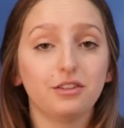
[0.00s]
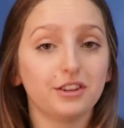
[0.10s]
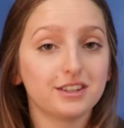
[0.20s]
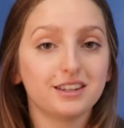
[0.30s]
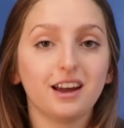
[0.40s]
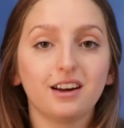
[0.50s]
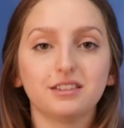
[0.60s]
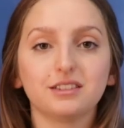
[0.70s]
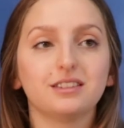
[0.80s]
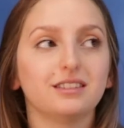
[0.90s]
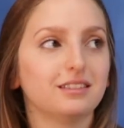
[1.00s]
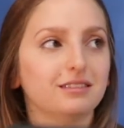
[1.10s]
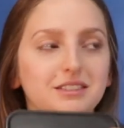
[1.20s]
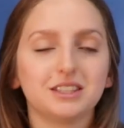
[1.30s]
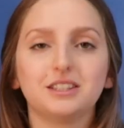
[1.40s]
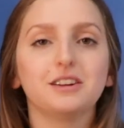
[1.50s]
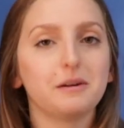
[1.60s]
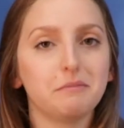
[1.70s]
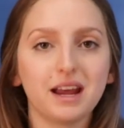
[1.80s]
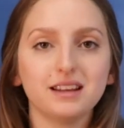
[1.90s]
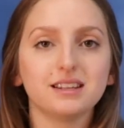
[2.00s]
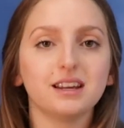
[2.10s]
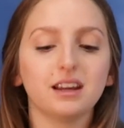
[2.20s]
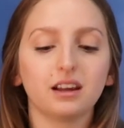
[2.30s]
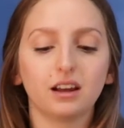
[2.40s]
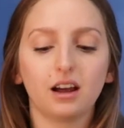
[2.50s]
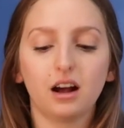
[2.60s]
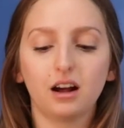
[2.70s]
The sound, still amazing.